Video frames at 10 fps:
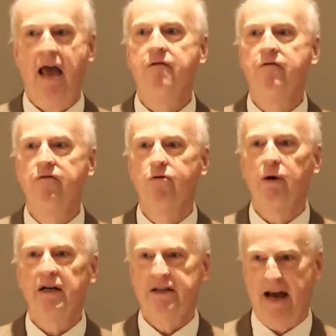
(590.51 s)

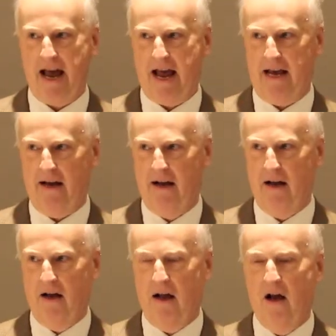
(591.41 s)
Every day,
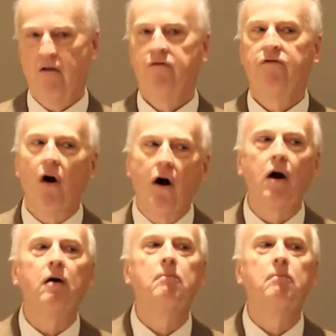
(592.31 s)
far